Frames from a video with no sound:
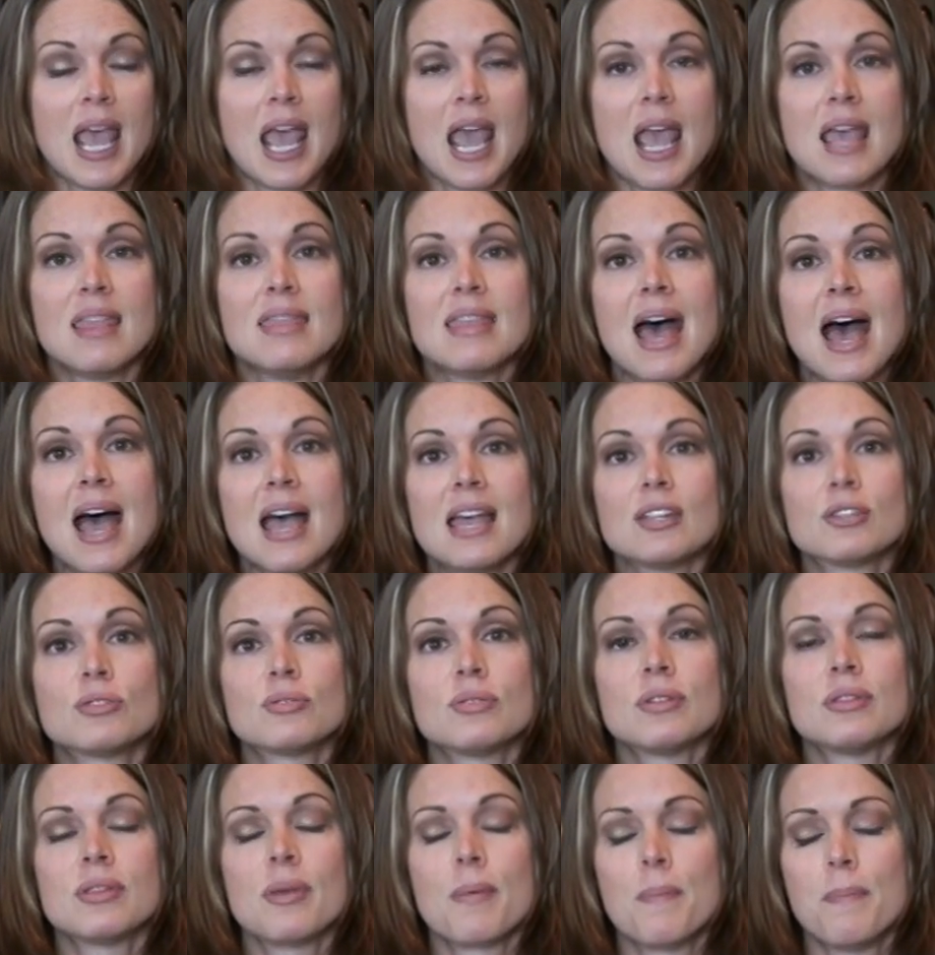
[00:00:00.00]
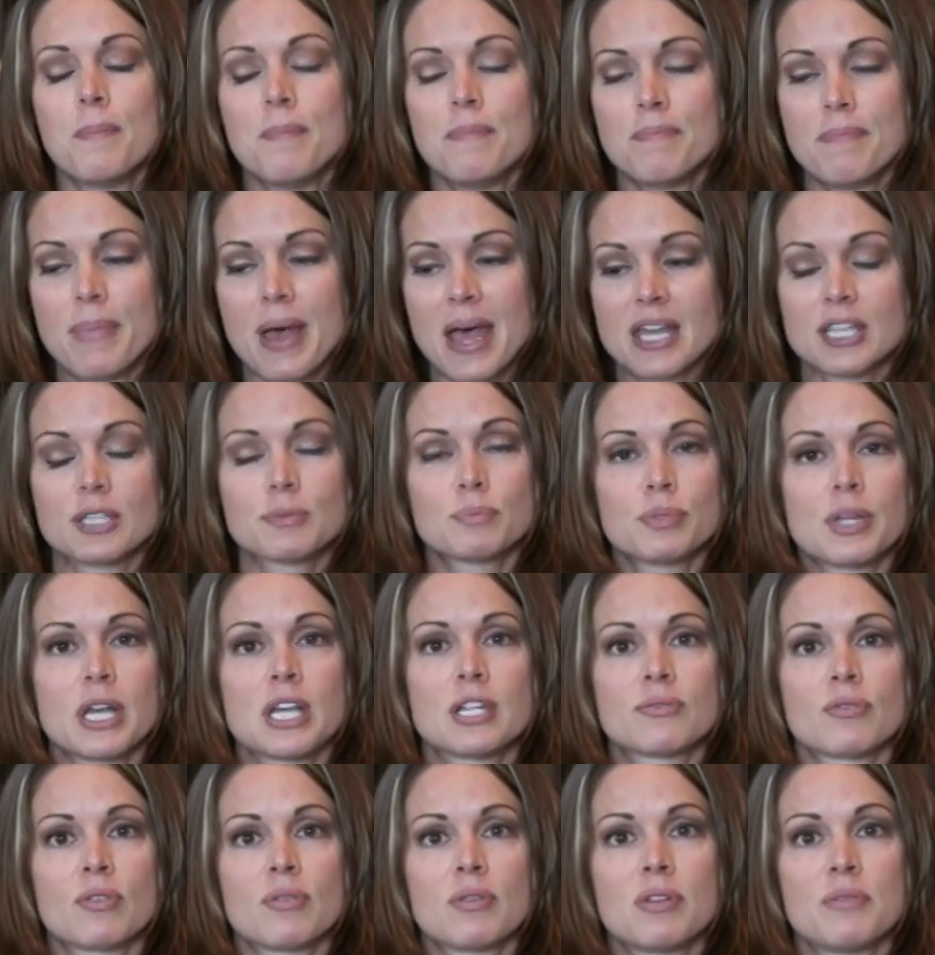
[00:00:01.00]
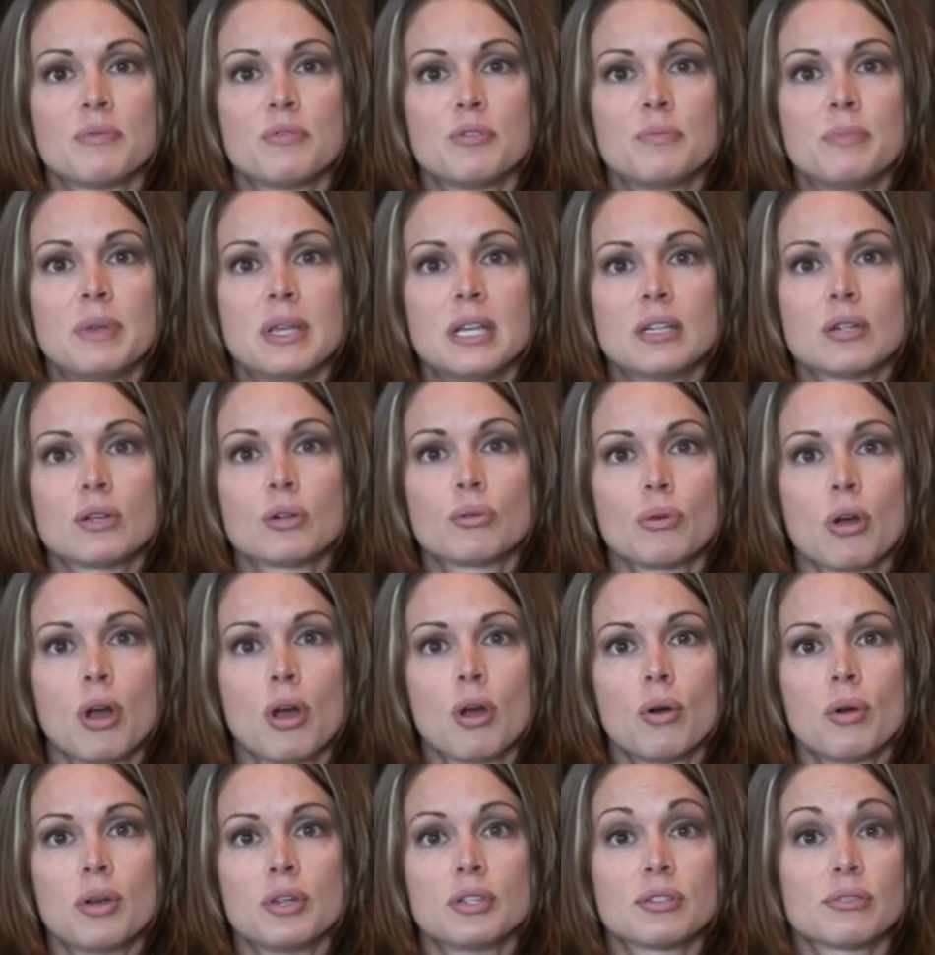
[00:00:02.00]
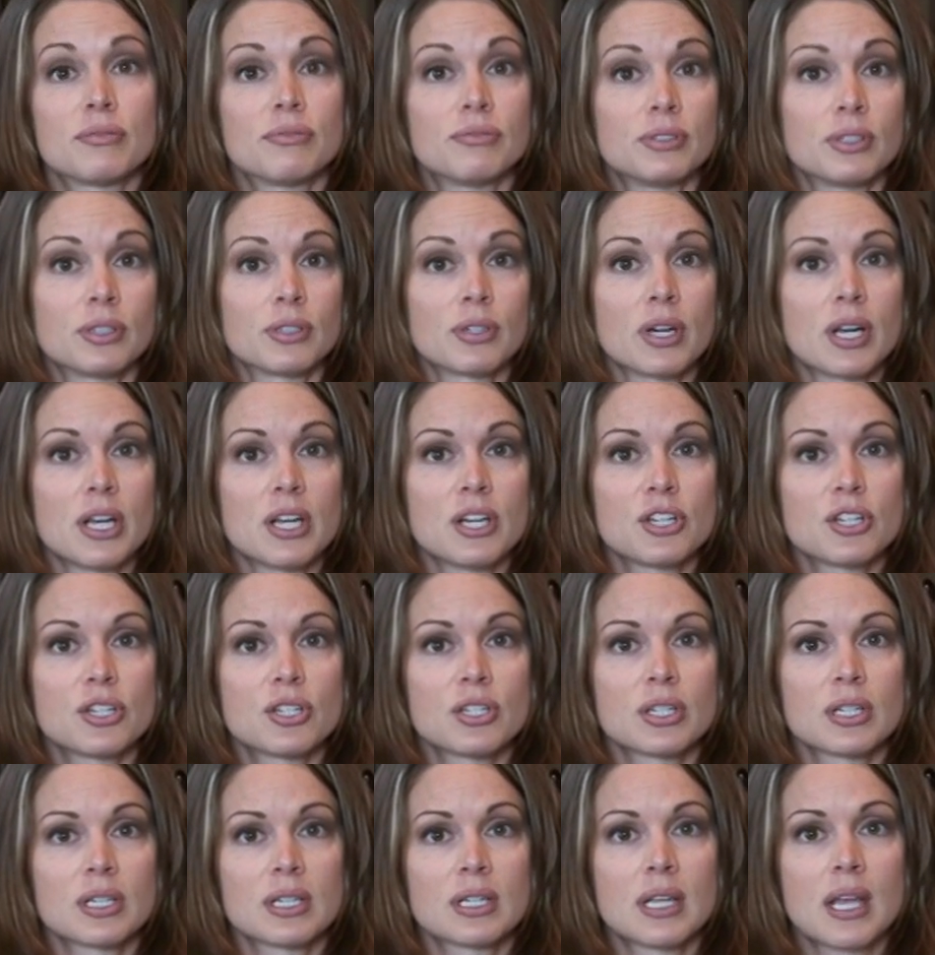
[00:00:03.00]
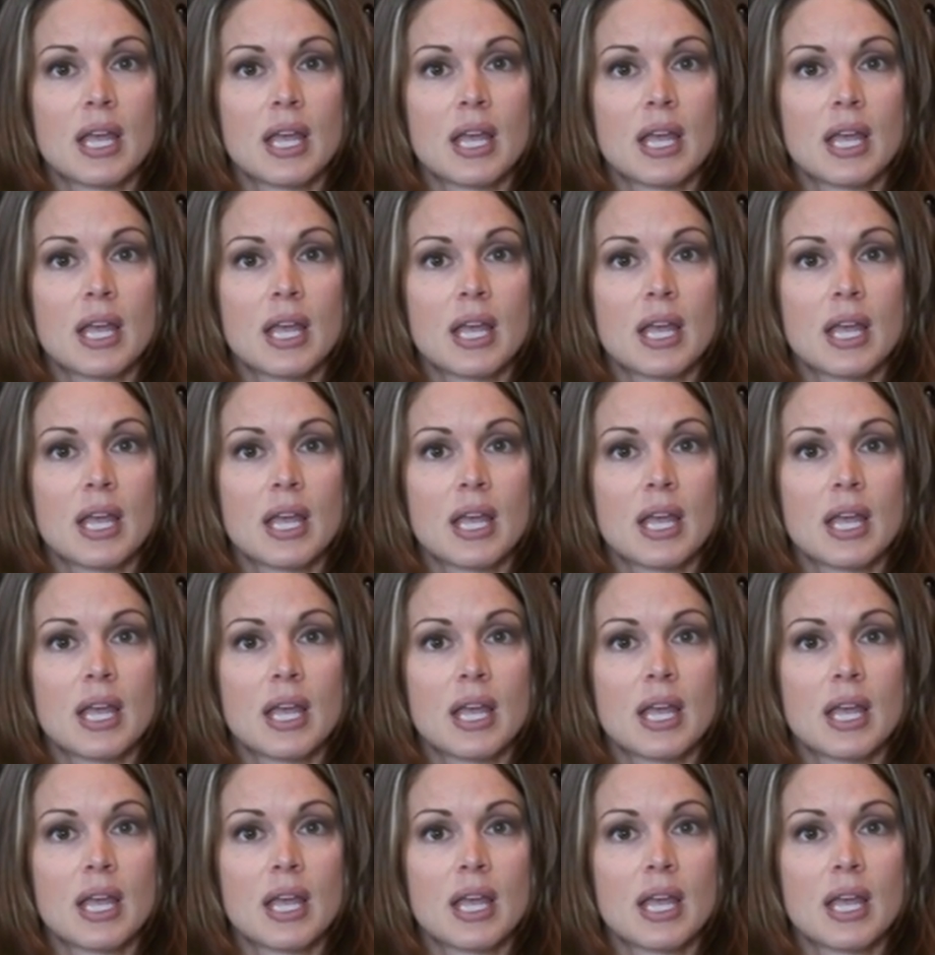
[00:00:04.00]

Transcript: And that is the best place for them to be, to grow and to flourish.